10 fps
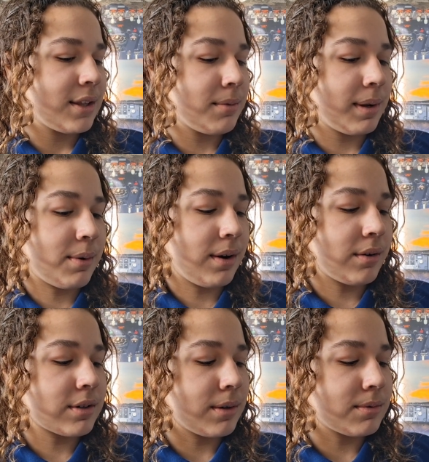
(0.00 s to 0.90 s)
Took me quite a
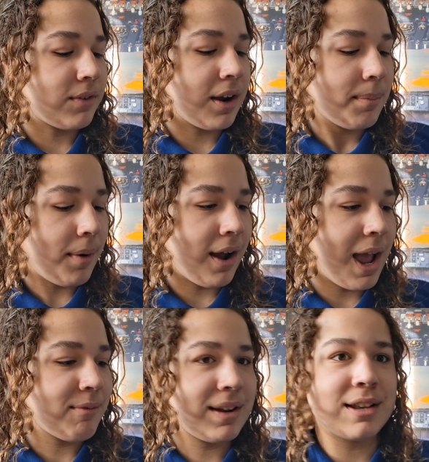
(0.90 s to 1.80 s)
long time to write, but I
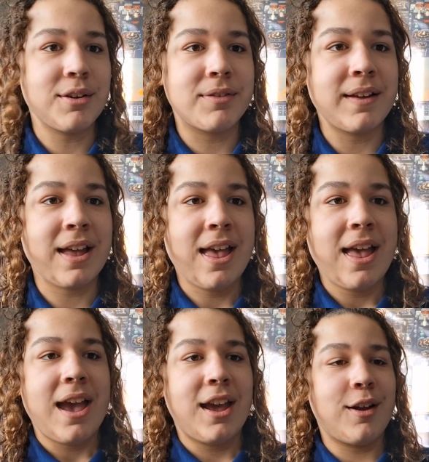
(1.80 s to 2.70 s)
am reading off it.
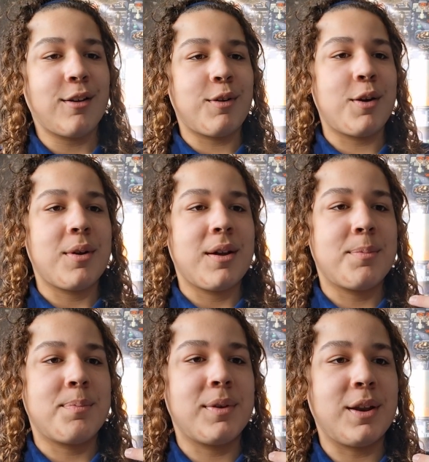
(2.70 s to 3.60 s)
And I wrote,
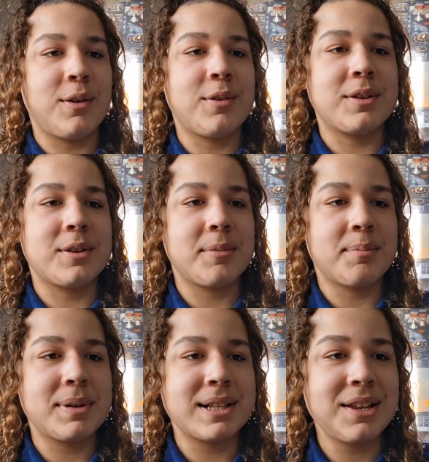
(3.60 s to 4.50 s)
you know,
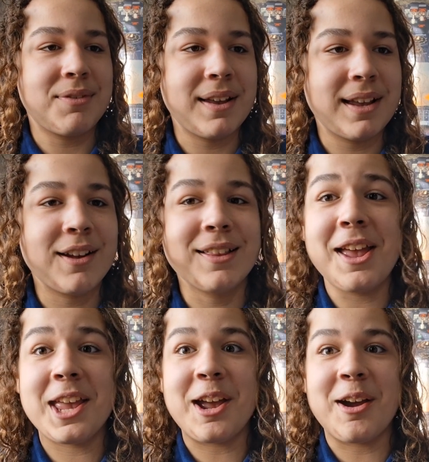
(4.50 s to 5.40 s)
Pacific. Oh,
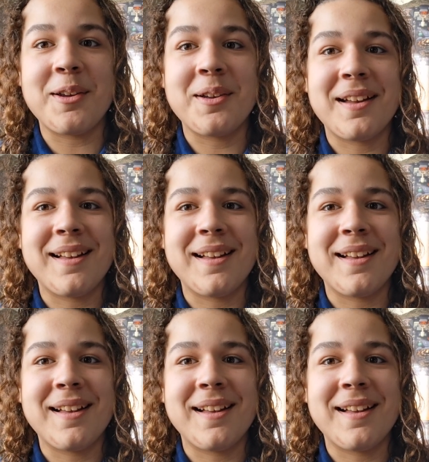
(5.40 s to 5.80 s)
there you go.